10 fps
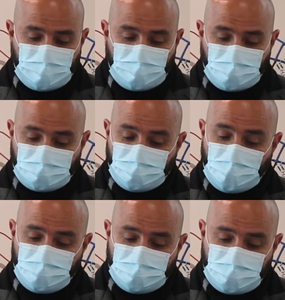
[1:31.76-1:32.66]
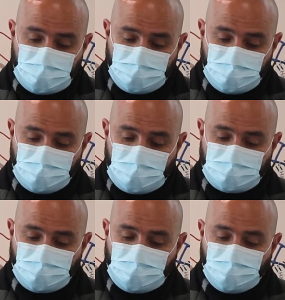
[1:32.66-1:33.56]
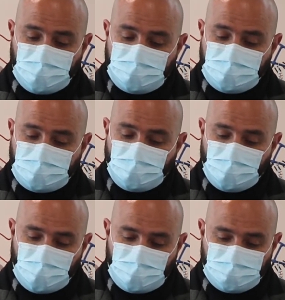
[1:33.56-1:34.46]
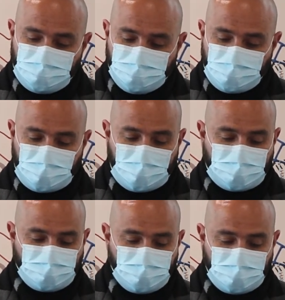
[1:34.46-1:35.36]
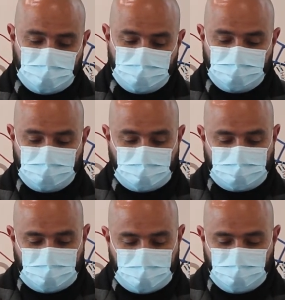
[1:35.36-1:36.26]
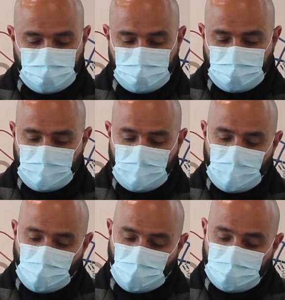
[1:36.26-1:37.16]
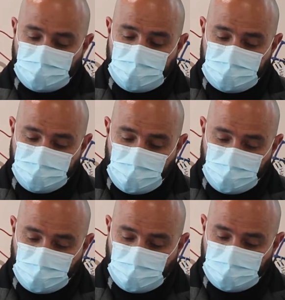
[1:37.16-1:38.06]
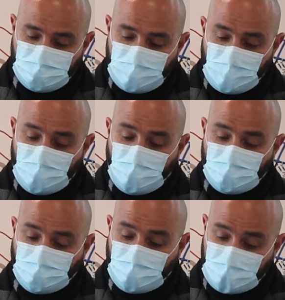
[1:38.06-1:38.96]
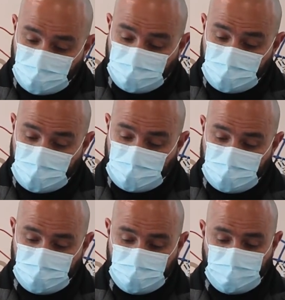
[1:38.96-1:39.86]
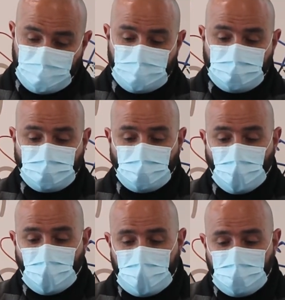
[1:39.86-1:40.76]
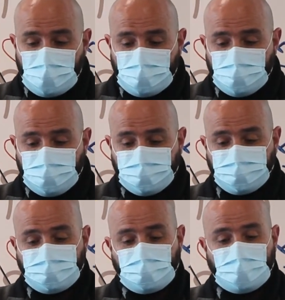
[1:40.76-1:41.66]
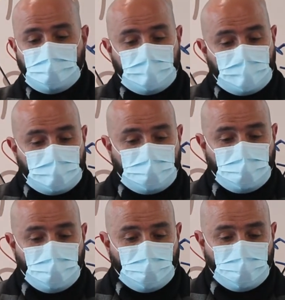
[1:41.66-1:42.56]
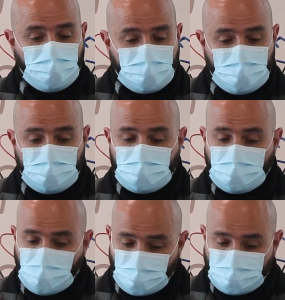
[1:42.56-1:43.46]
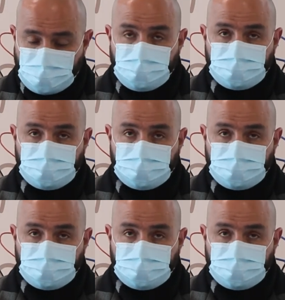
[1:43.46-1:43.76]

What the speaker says: for the reputation of asteroid B612, a Turkish dictator ordered his people, on pain of death, to wear European clothes.